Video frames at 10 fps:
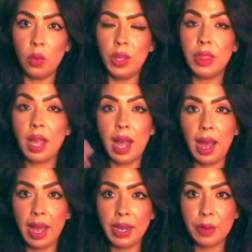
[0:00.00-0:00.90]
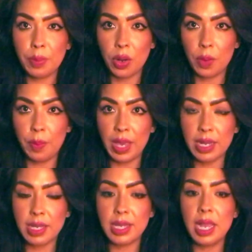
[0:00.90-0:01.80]
with a higher
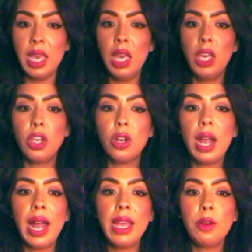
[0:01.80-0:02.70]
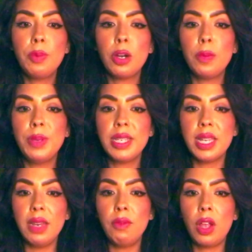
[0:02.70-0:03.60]
purpose. Your higher purpose
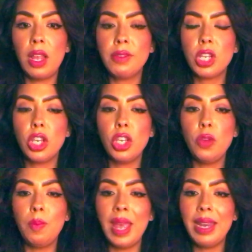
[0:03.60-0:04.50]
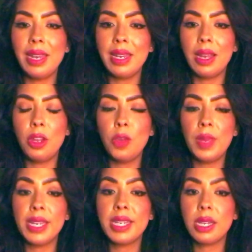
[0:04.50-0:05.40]
involves humani-
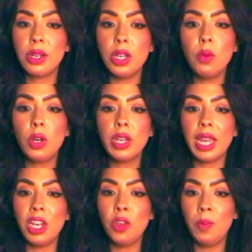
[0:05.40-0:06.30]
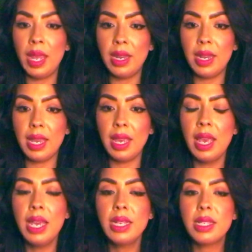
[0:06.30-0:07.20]
humanitarian work and humanity.
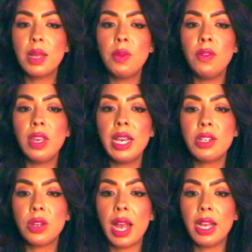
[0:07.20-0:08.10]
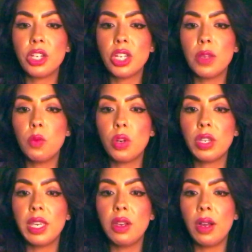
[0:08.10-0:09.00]
Some of you guys are actually
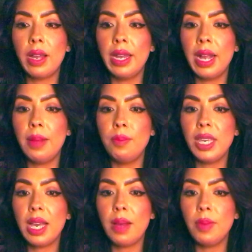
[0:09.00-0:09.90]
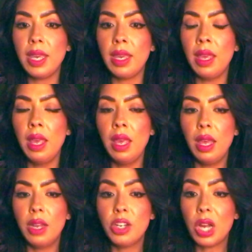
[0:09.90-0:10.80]
working on um, becoming
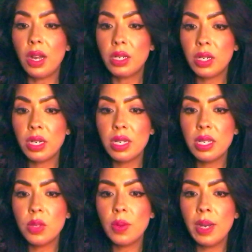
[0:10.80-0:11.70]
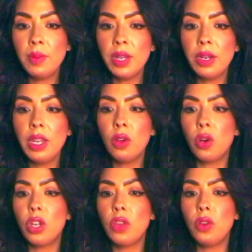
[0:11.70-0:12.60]
doctors is what I'm hearing
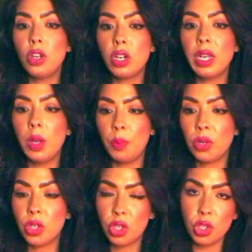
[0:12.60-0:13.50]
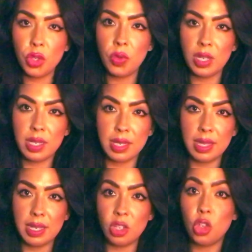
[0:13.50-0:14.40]
or you you're going to pursue this
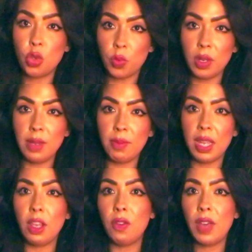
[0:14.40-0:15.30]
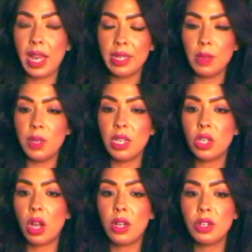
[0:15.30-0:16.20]
this dream that you've had to be a
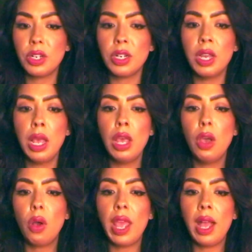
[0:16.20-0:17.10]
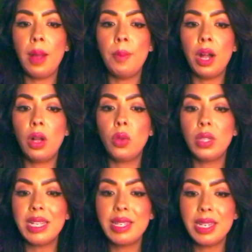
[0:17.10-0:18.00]
doctor um, a
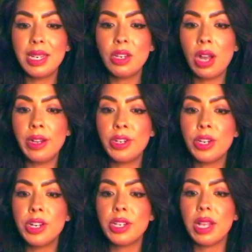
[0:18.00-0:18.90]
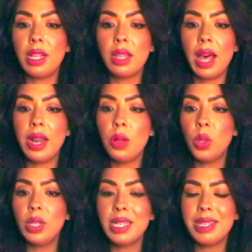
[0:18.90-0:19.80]
holistic doctor. A lot of
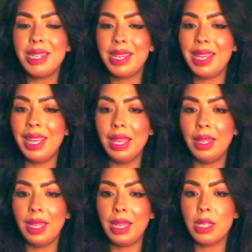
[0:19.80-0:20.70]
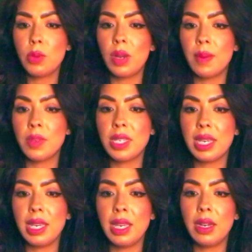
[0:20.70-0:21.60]
holistic healing is what I'm
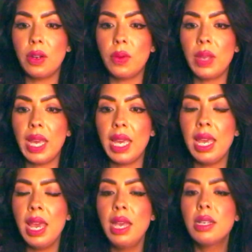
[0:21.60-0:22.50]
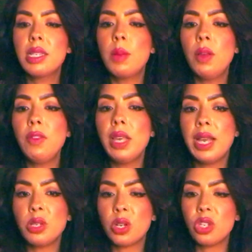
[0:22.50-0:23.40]
seeing here, okay? Some of you
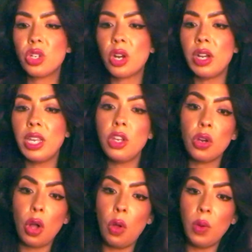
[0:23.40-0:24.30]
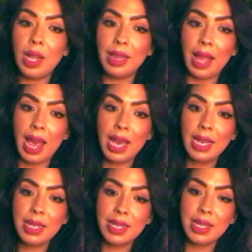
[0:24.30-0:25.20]
guys are starting your own
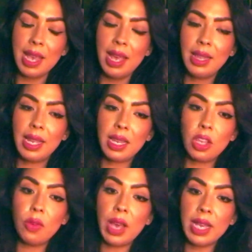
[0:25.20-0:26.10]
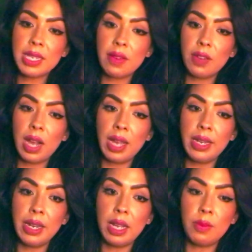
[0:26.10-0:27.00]
class, like you guys have
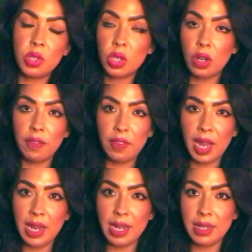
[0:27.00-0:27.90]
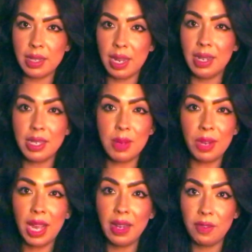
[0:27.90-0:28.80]
gotten um, certified in, in some
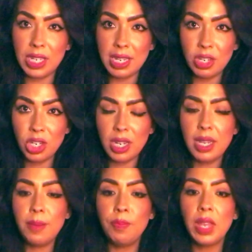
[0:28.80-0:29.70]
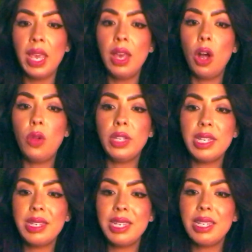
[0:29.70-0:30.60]
kind of teaching,
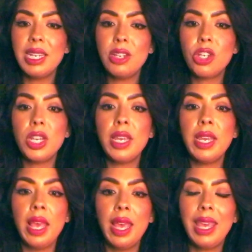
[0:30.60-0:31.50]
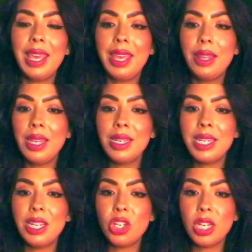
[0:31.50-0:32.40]
holistic teaching, healing
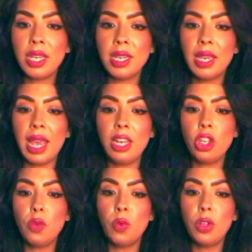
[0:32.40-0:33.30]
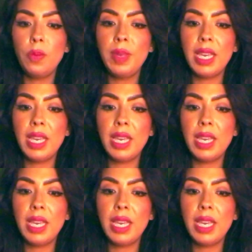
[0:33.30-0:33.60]
teaching, and you will be